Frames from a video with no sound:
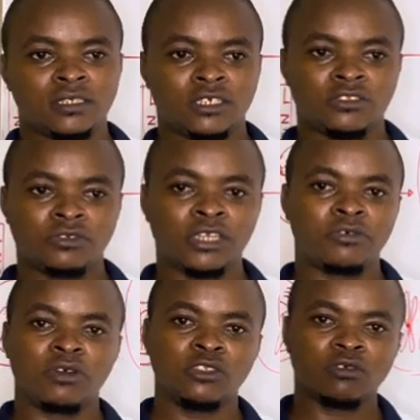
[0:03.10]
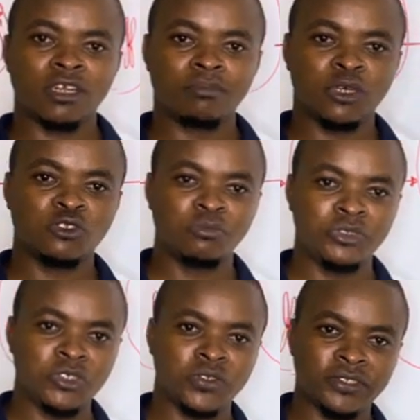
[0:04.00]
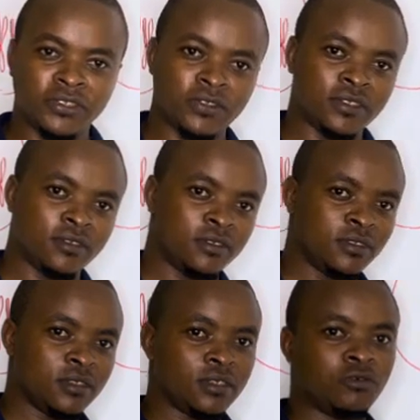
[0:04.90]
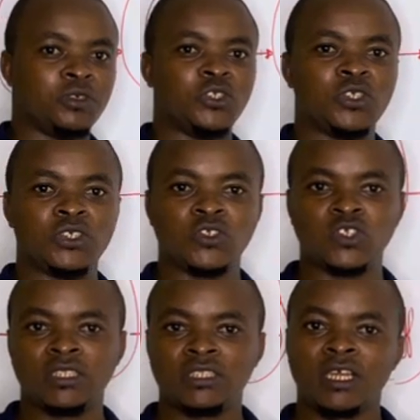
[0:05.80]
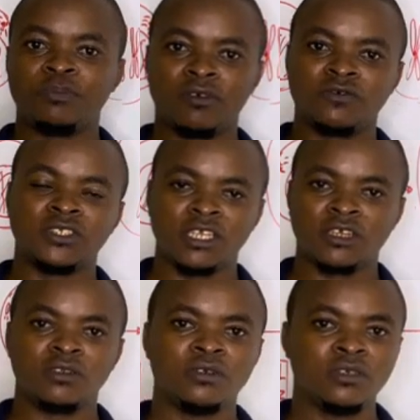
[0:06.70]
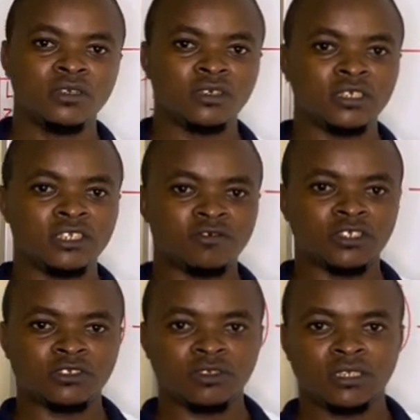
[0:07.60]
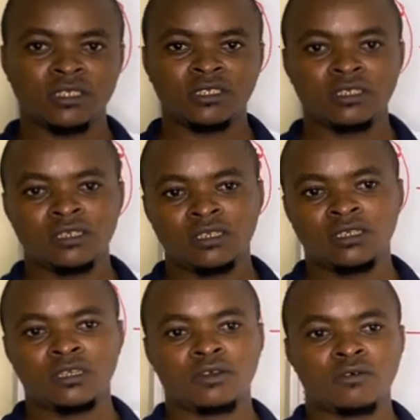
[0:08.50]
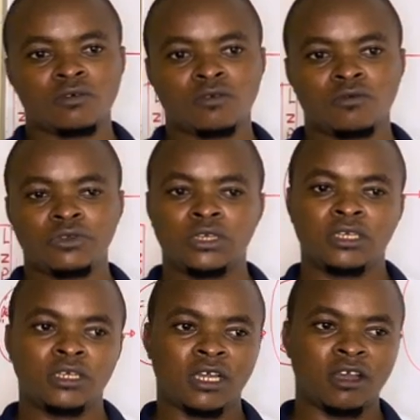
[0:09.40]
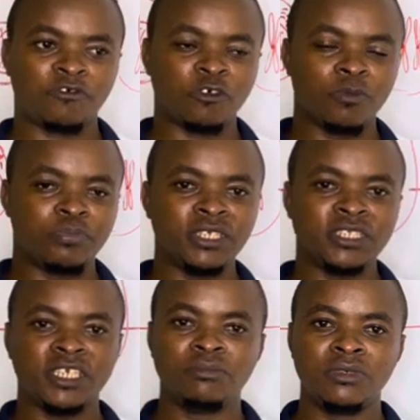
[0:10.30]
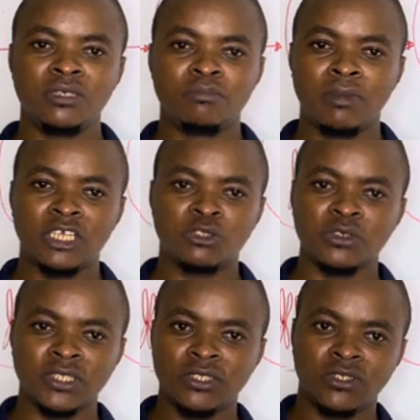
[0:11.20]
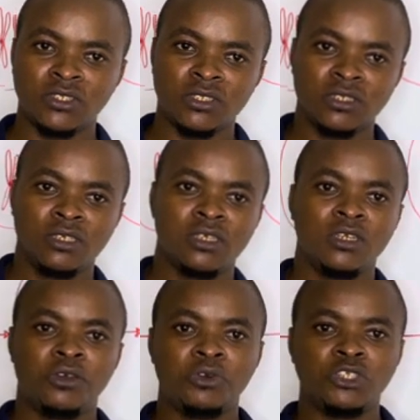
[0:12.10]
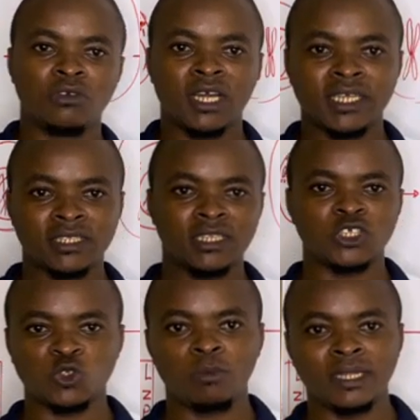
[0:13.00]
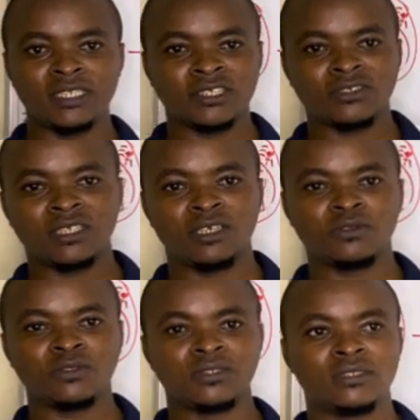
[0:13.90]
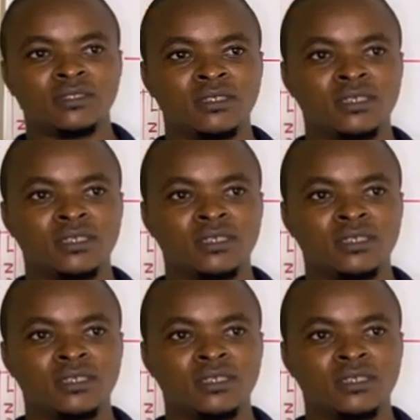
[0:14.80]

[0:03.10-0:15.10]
And today we want to talk about meiosis, which is type of cell division. We have completed mitosis, which occurs in the somatic cells